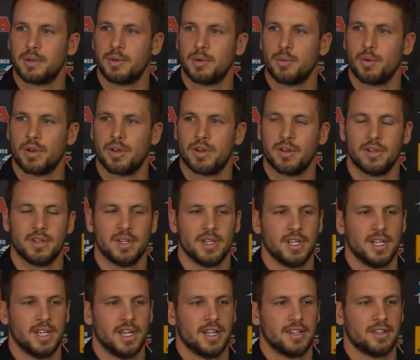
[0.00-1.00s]
We want
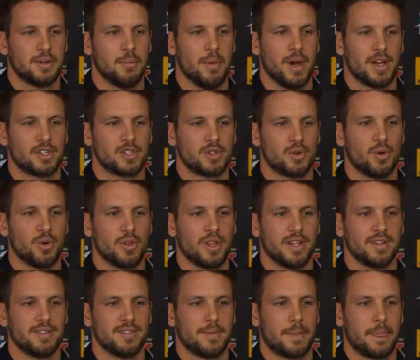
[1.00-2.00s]
to make sure
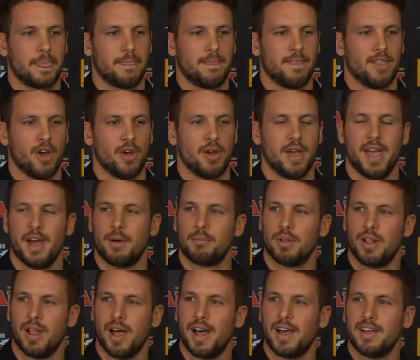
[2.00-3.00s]
that, you know, our
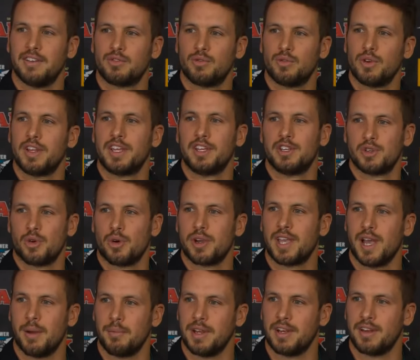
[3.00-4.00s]
players really enjoy
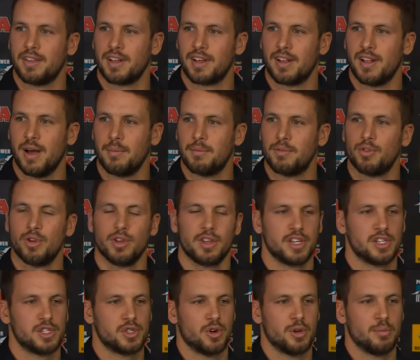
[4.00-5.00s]
coming into the club and really
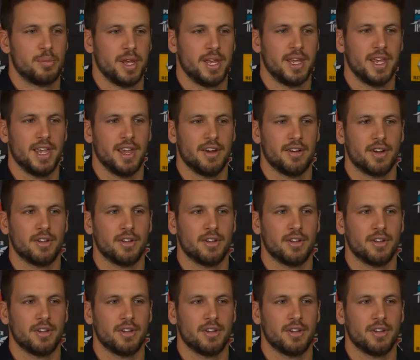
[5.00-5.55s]
enjoy being here.